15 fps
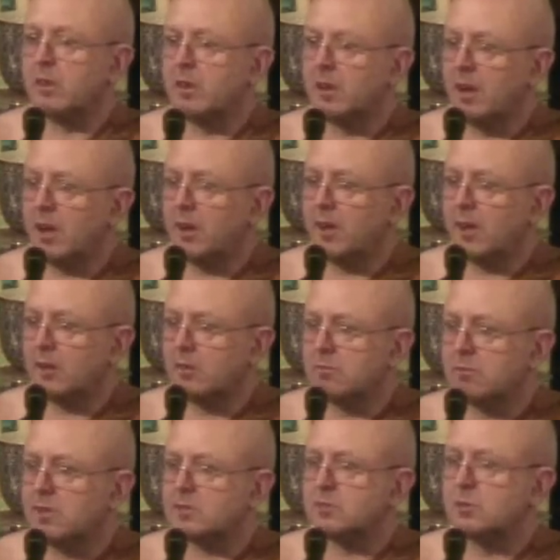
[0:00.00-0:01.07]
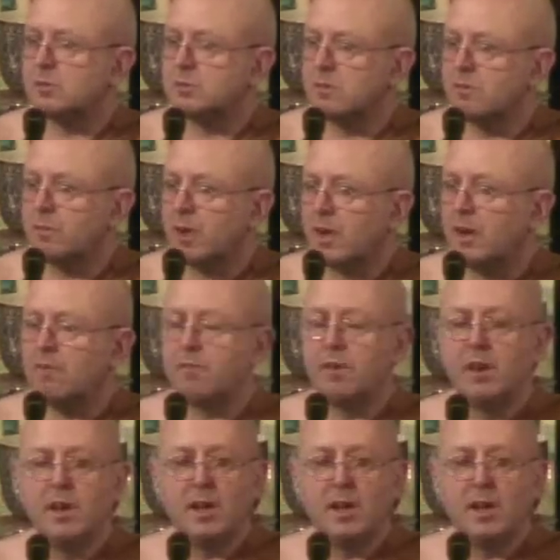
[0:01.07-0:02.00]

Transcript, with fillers: cardiac arrest who survived,